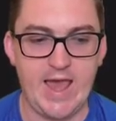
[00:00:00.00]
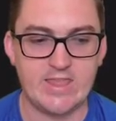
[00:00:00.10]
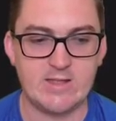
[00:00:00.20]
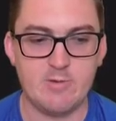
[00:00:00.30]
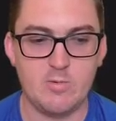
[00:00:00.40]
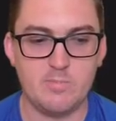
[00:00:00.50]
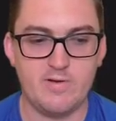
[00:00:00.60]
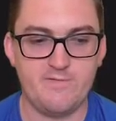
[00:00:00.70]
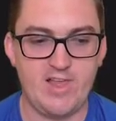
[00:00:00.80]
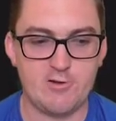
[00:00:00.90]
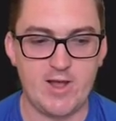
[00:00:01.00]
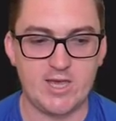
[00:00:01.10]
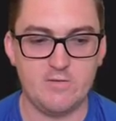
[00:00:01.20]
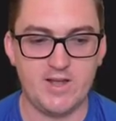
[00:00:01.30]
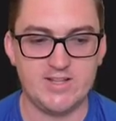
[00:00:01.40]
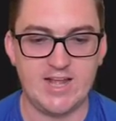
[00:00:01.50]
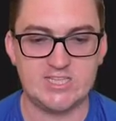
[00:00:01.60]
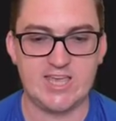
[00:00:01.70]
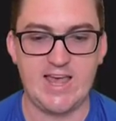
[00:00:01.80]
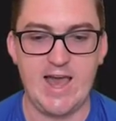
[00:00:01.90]
at the moment, but Vela Reykjavik,
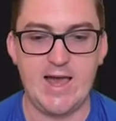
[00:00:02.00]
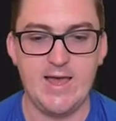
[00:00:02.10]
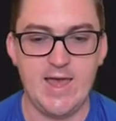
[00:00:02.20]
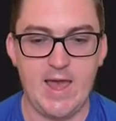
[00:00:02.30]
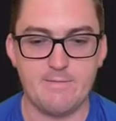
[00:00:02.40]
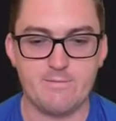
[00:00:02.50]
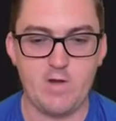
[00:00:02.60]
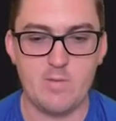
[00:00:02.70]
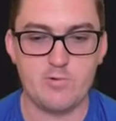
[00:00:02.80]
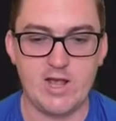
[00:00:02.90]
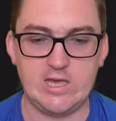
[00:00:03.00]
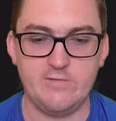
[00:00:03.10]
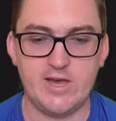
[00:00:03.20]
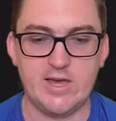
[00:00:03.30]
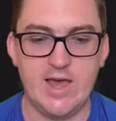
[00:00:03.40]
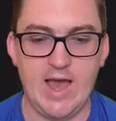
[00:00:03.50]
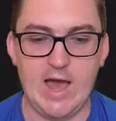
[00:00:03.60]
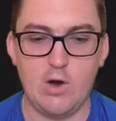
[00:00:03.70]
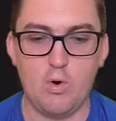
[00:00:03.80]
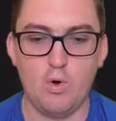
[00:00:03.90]
Nats KR, and Fram Reykjavik
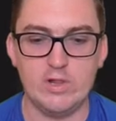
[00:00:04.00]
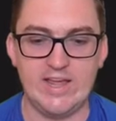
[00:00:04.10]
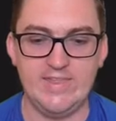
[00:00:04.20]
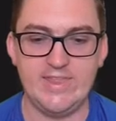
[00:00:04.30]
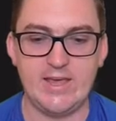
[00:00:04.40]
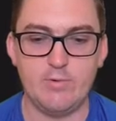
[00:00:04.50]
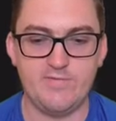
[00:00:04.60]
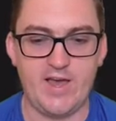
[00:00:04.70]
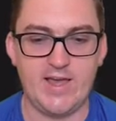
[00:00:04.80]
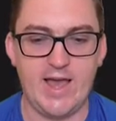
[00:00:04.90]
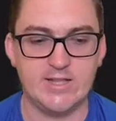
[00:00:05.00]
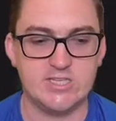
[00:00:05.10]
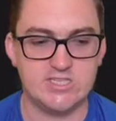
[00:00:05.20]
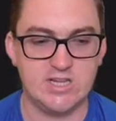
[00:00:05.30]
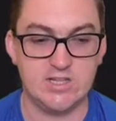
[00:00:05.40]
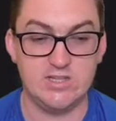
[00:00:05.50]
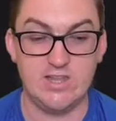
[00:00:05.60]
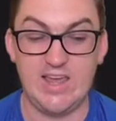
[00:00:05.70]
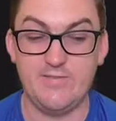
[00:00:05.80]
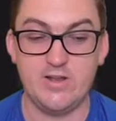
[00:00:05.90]
are all in there with a hunt still,
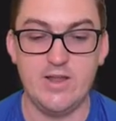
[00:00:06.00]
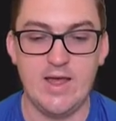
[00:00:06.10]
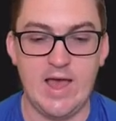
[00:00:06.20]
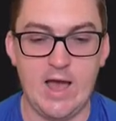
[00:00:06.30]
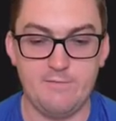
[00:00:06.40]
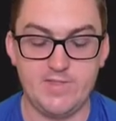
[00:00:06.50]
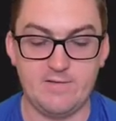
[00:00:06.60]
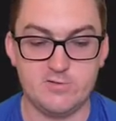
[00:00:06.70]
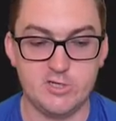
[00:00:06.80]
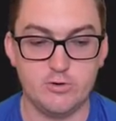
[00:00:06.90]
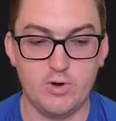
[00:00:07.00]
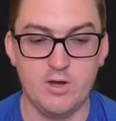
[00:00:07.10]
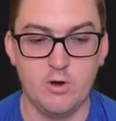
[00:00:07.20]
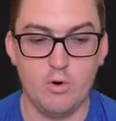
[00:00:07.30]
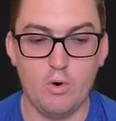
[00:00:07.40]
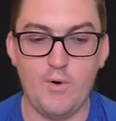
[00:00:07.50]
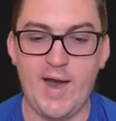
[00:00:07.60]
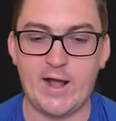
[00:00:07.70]
and even Hafnarfjarðar or